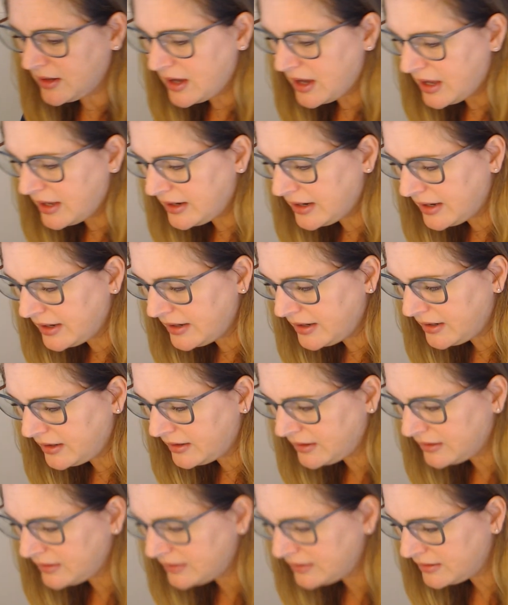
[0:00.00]
And
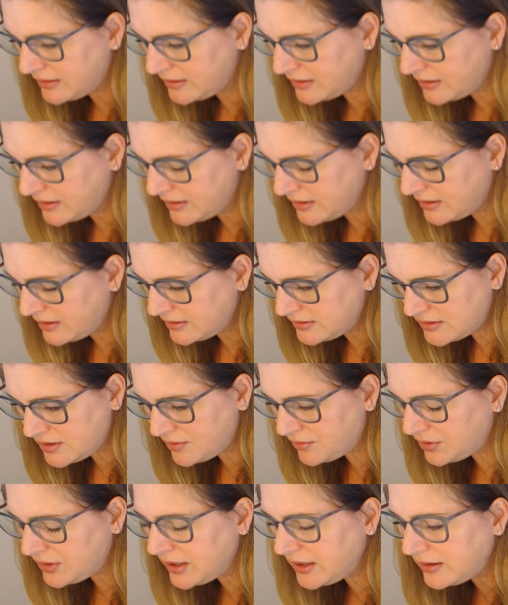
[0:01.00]
I
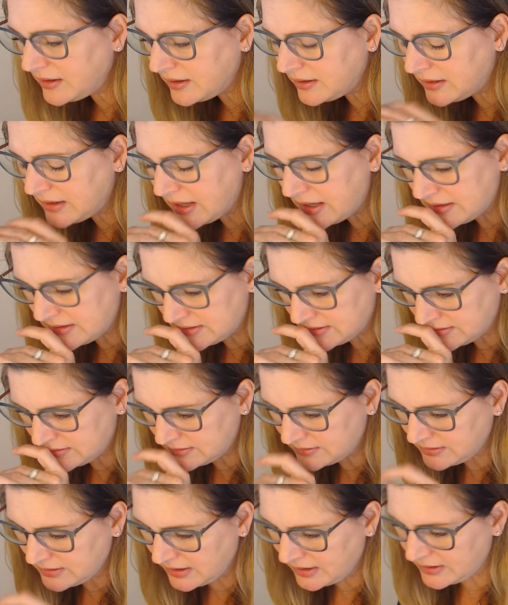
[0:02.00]
don't think that that's
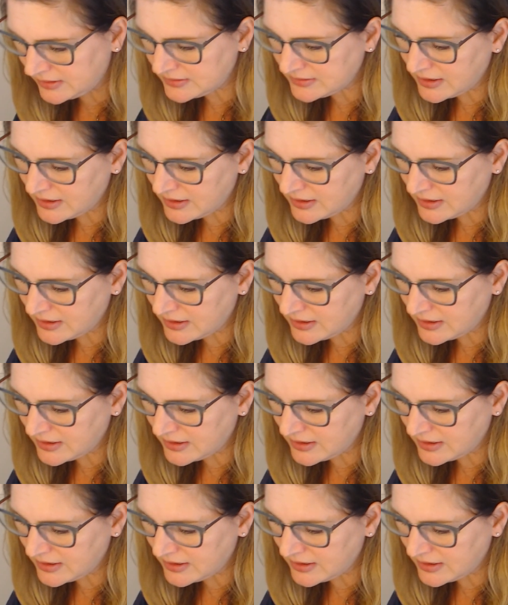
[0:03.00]
it,